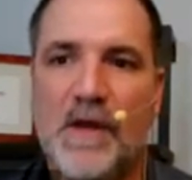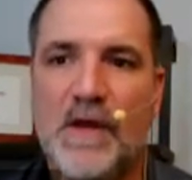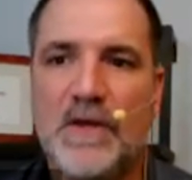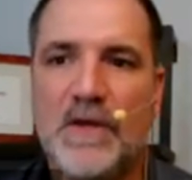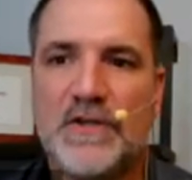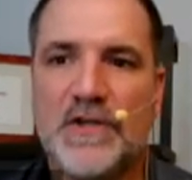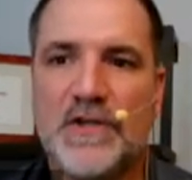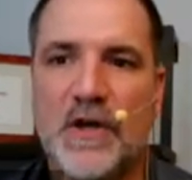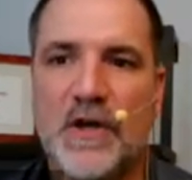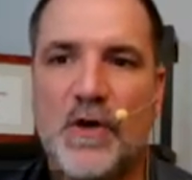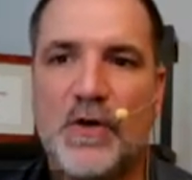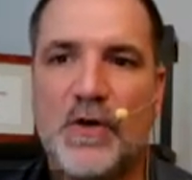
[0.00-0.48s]

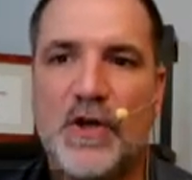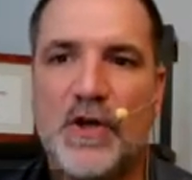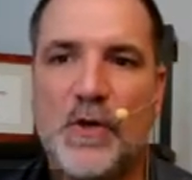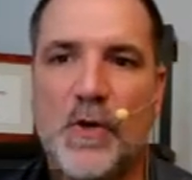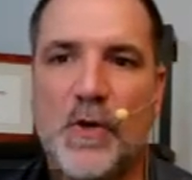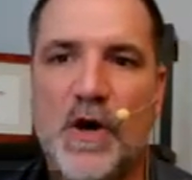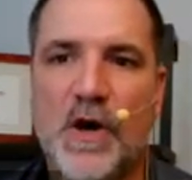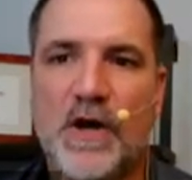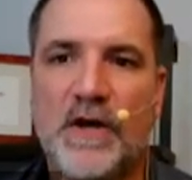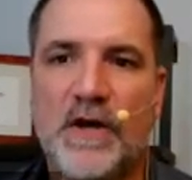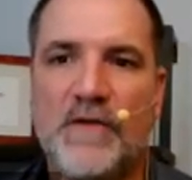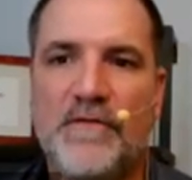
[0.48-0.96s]
So you
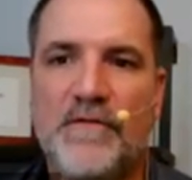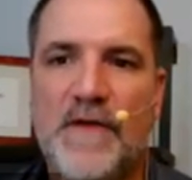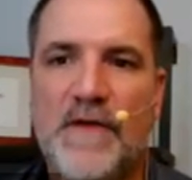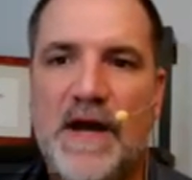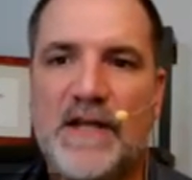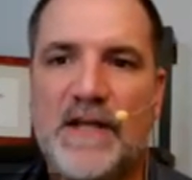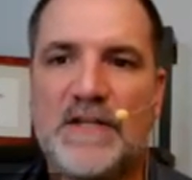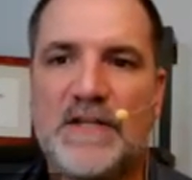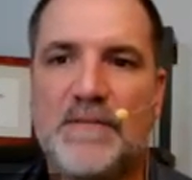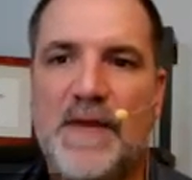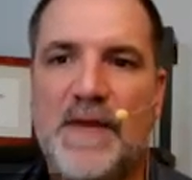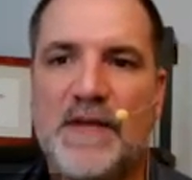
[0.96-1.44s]
are going to
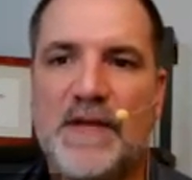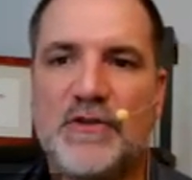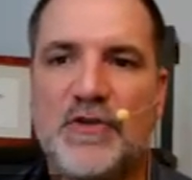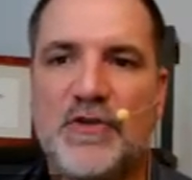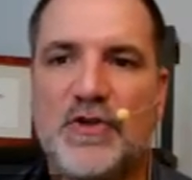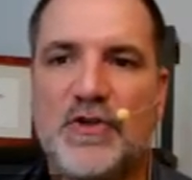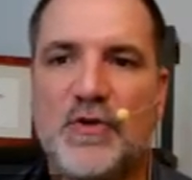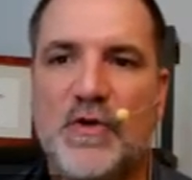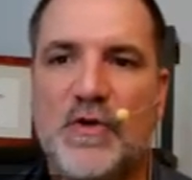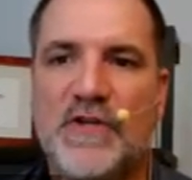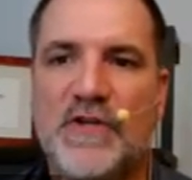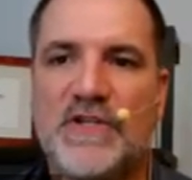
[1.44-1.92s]
find some answer
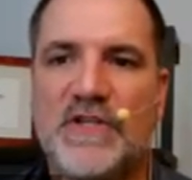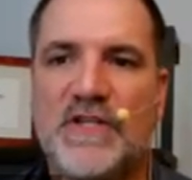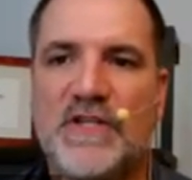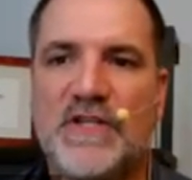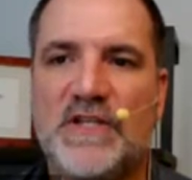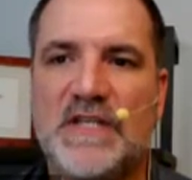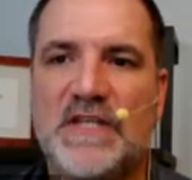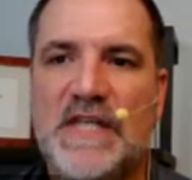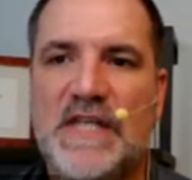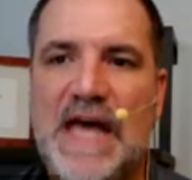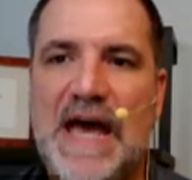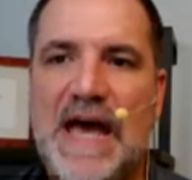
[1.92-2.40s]

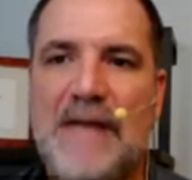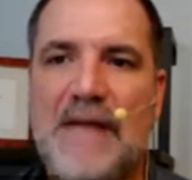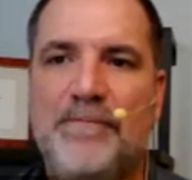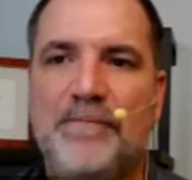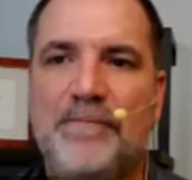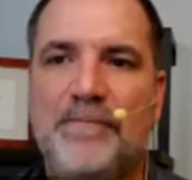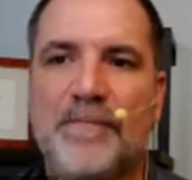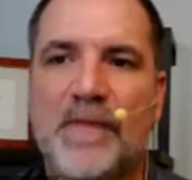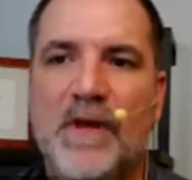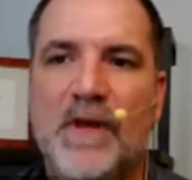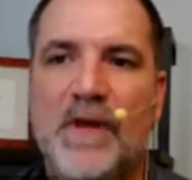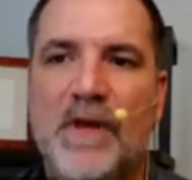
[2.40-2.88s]
choices that,
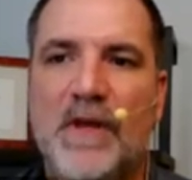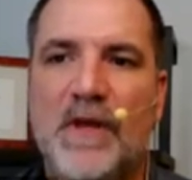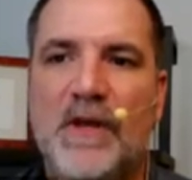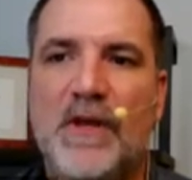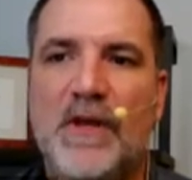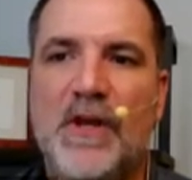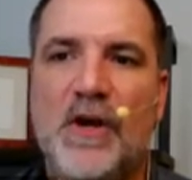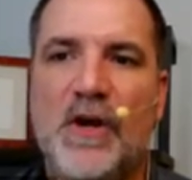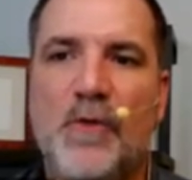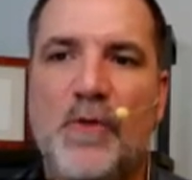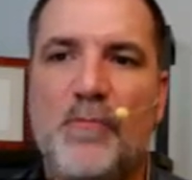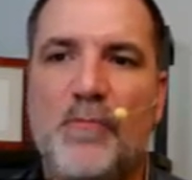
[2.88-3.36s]

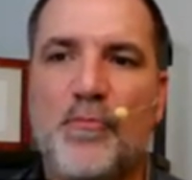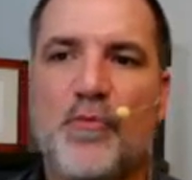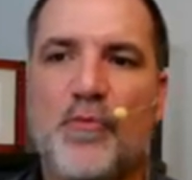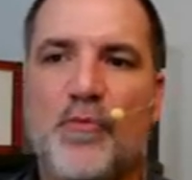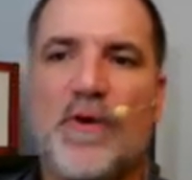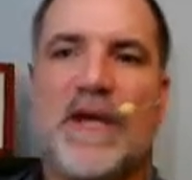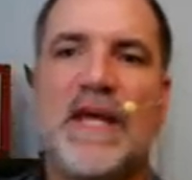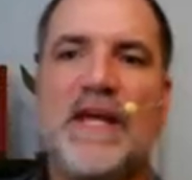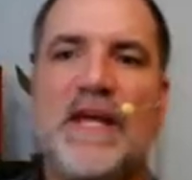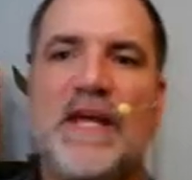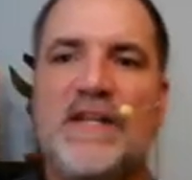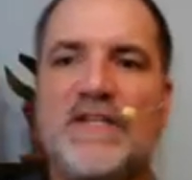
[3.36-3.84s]
you know,
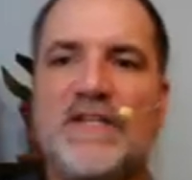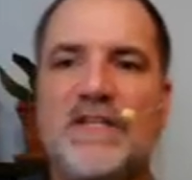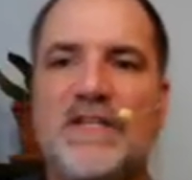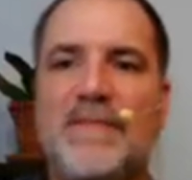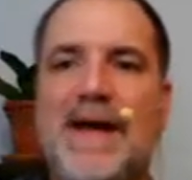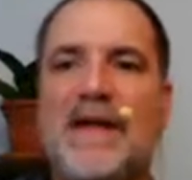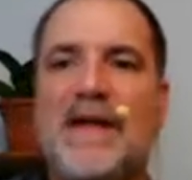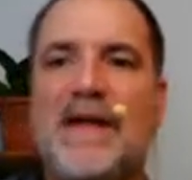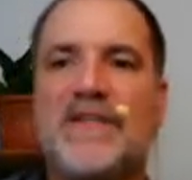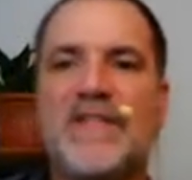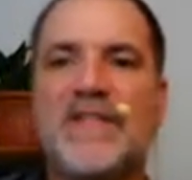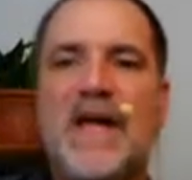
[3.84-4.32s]
bring in some
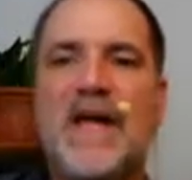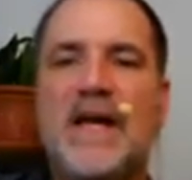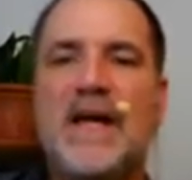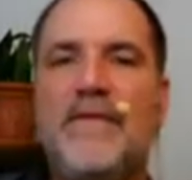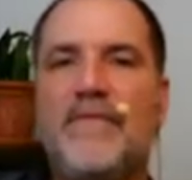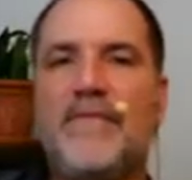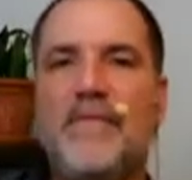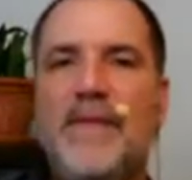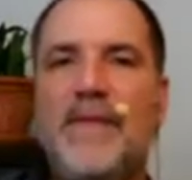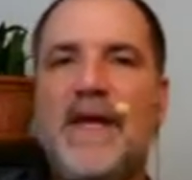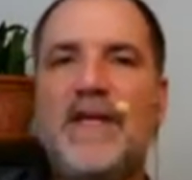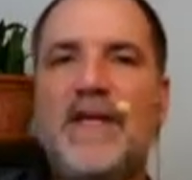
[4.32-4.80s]
outside
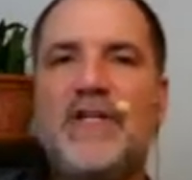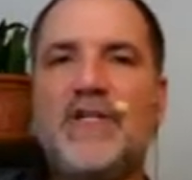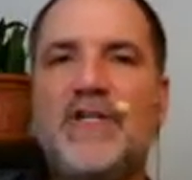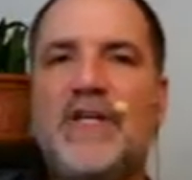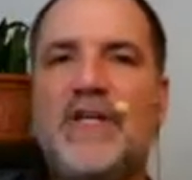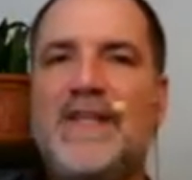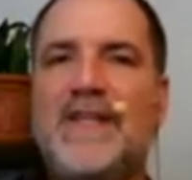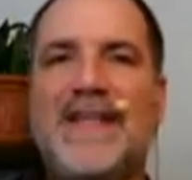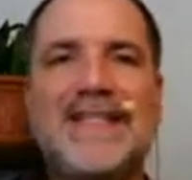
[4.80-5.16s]
information.